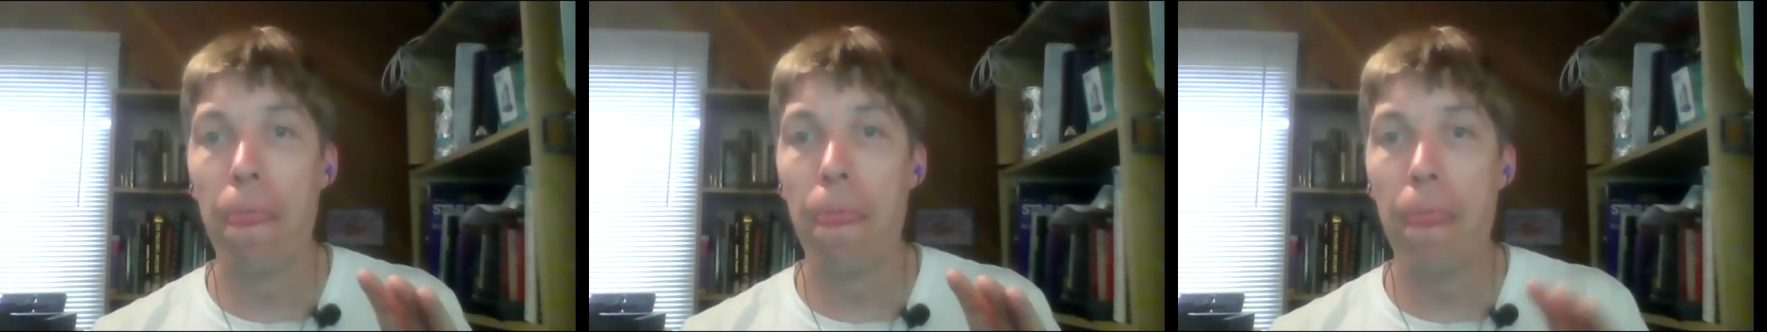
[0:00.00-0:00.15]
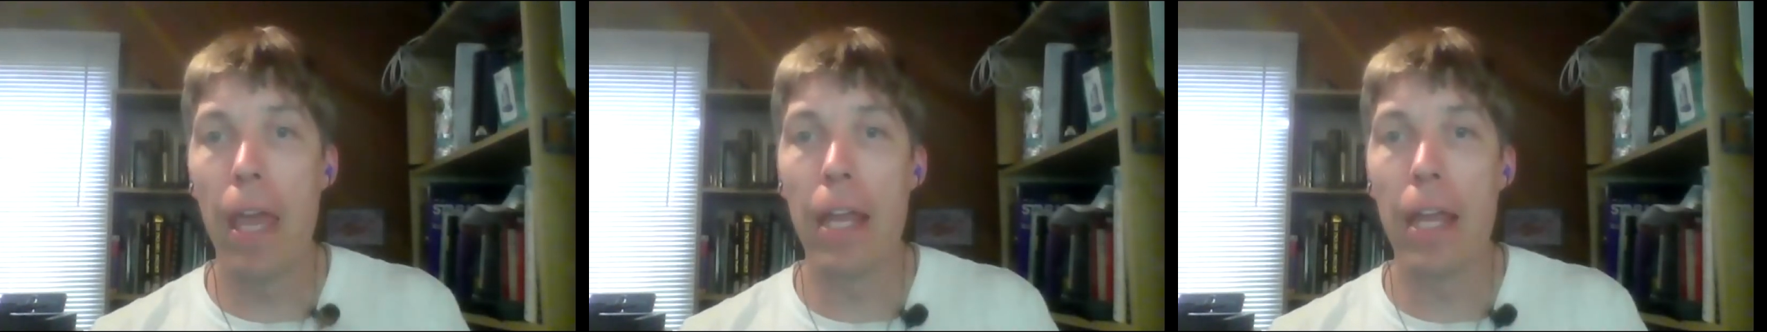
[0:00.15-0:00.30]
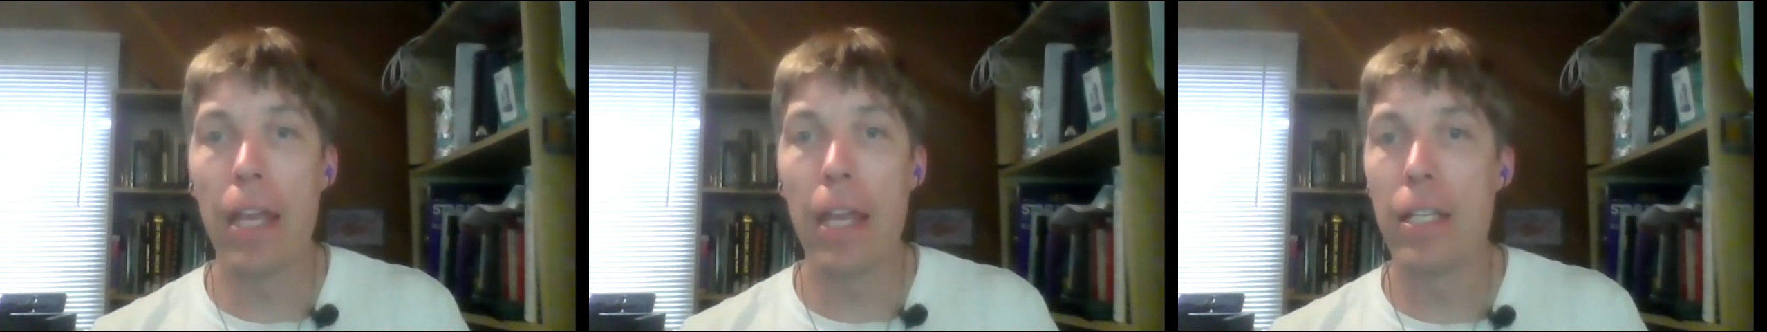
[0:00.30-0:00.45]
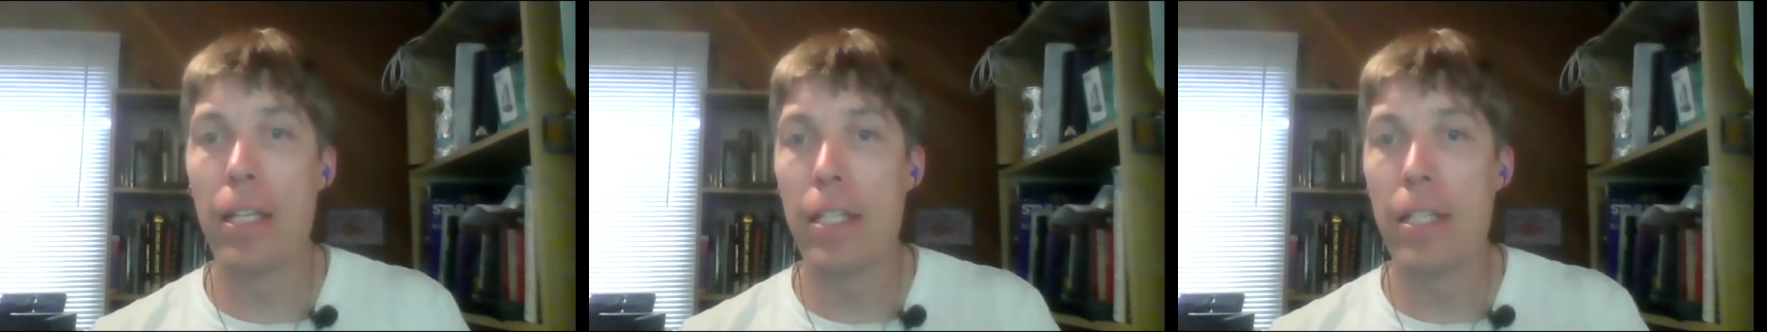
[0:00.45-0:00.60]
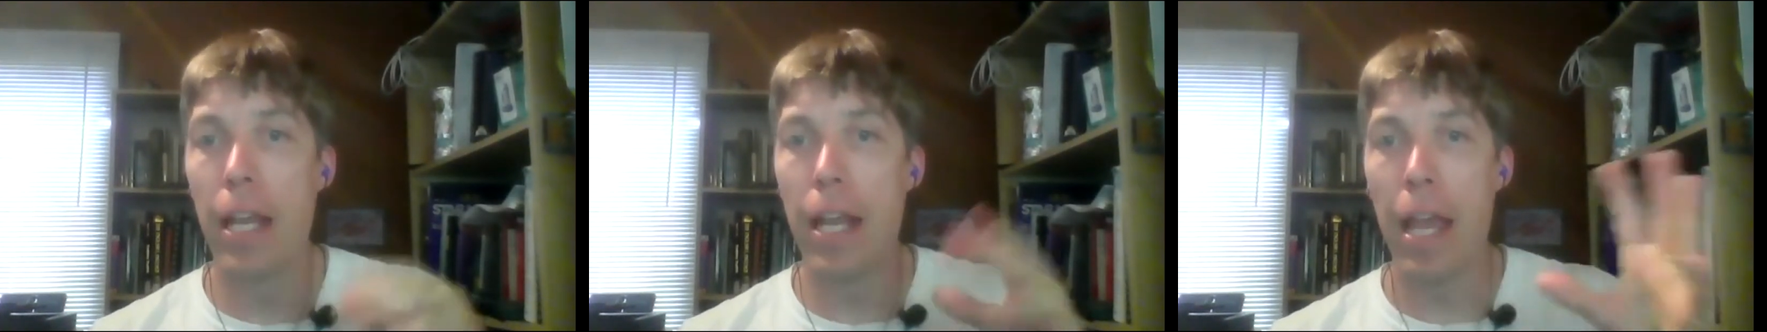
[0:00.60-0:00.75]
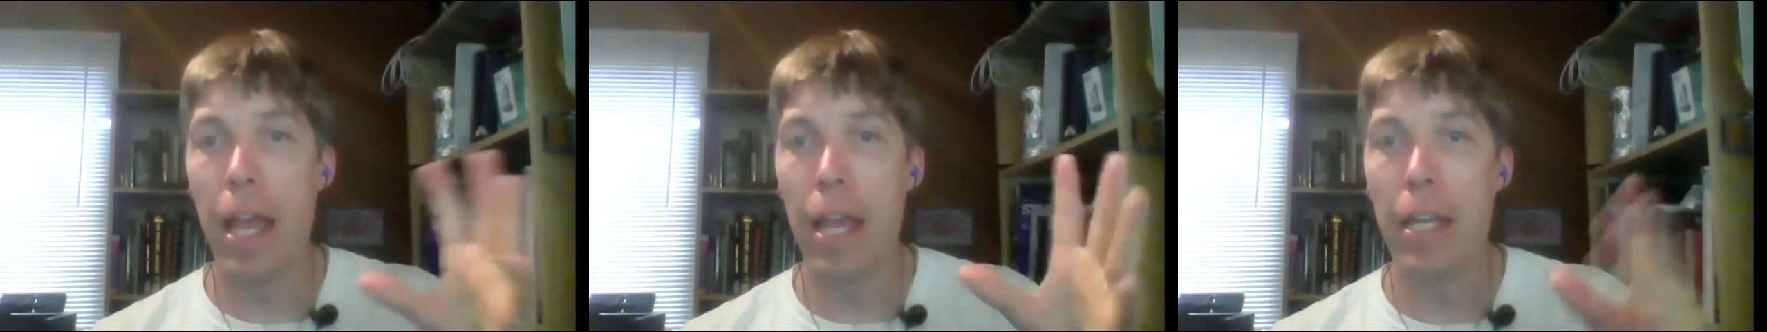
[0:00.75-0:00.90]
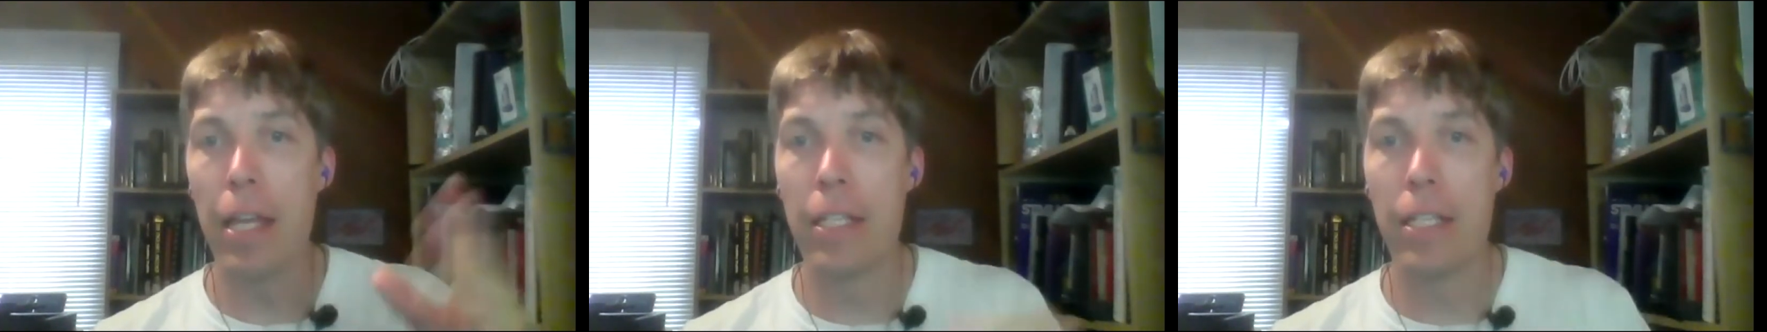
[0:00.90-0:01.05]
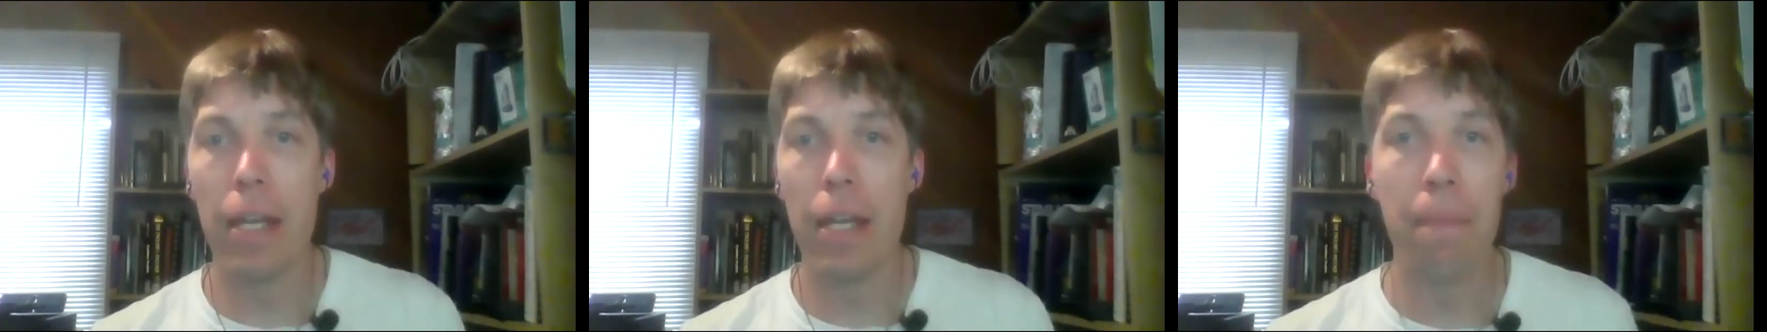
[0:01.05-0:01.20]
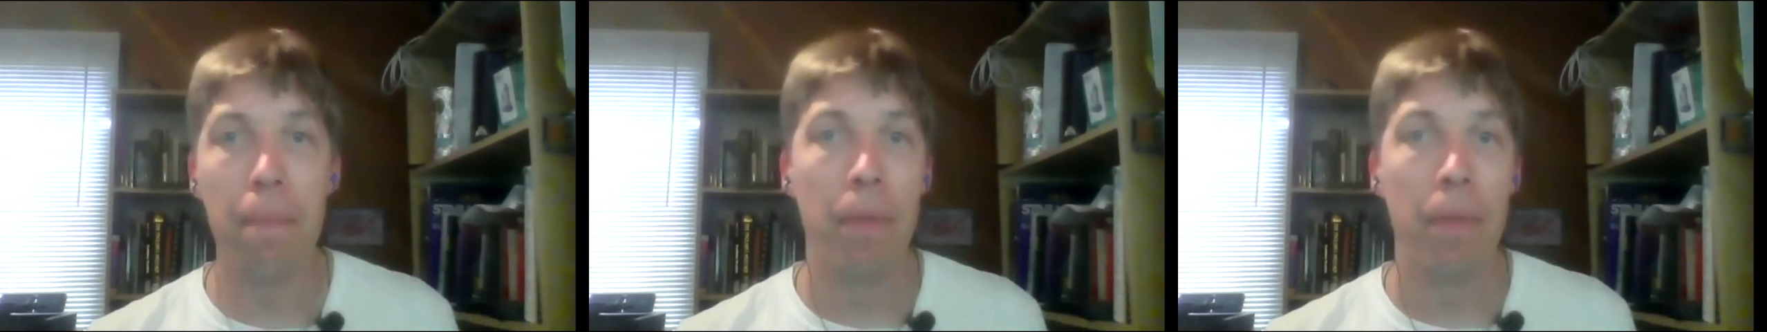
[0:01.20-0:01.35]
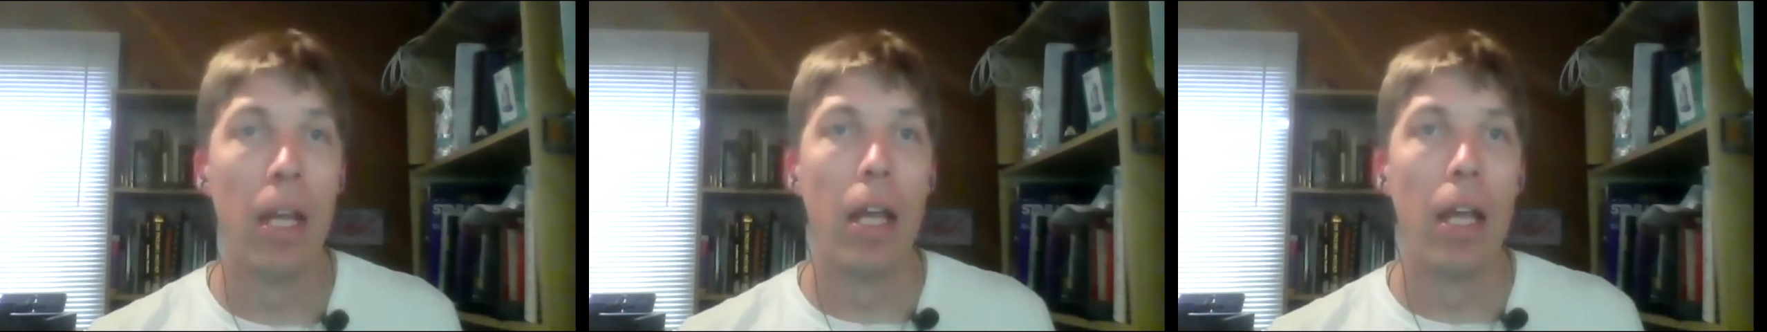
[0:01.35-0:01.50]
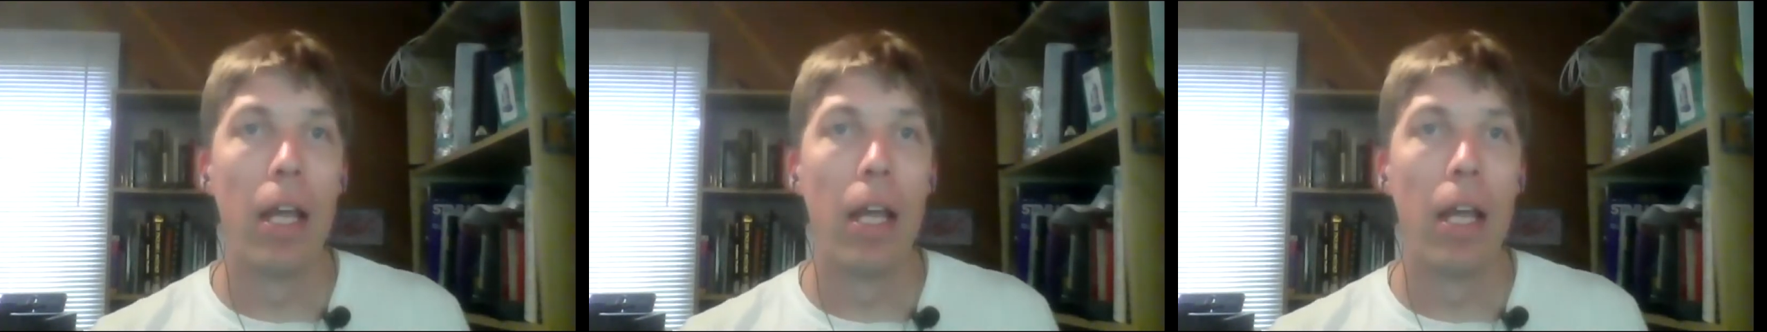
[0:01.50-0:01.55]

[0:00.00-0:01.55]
they can say, "Hey, Tim,